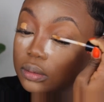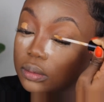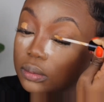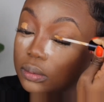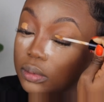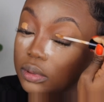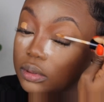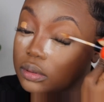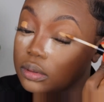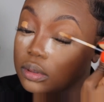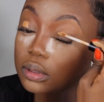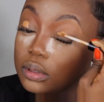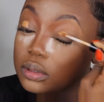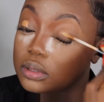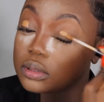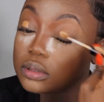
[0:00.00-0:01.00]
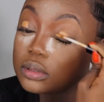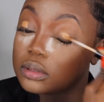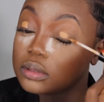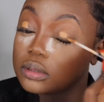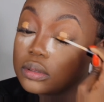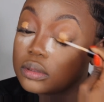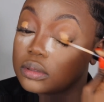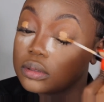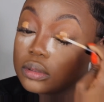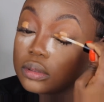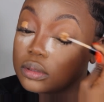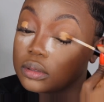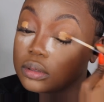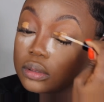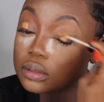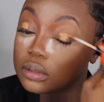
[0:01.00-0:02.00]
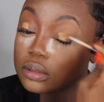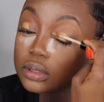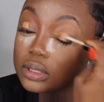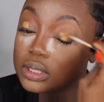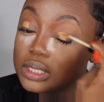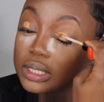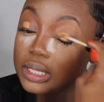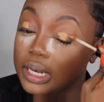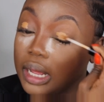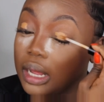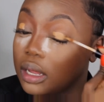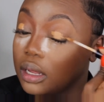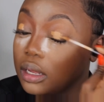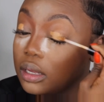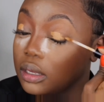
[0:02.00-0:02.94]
what do you call this, concealer.